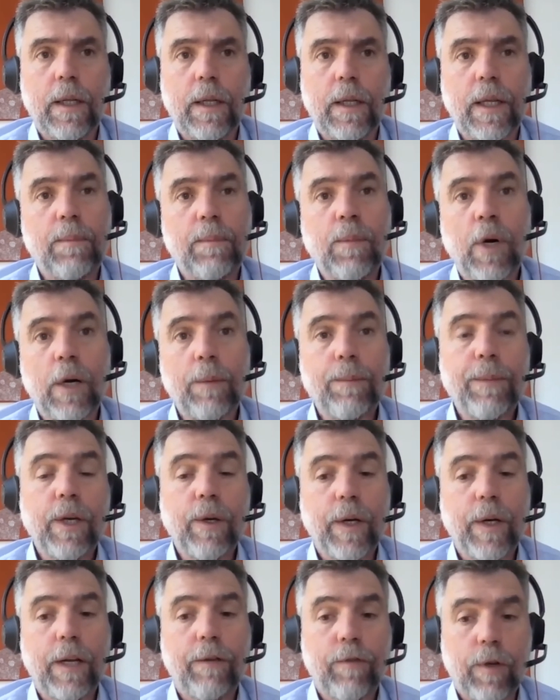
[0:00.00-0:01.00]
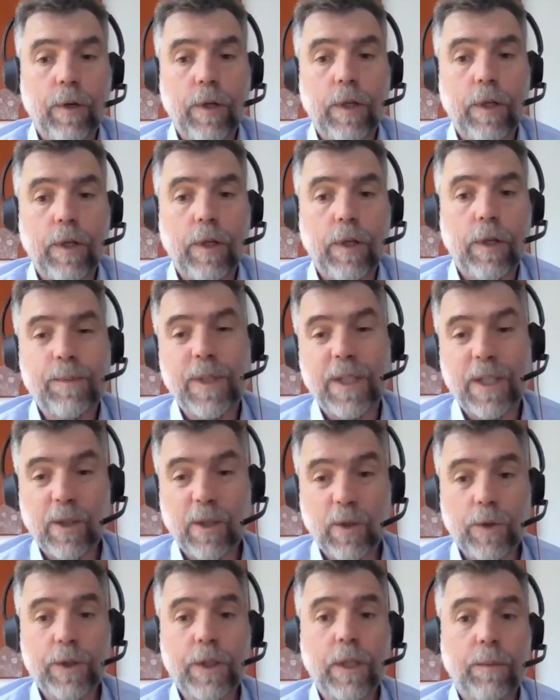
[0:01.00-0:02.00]
they might be on everolimus, but they'd
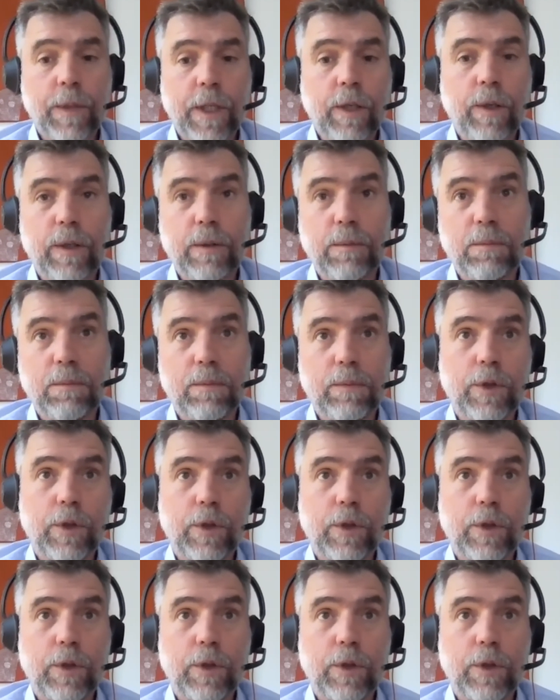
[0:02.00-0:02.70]
also be on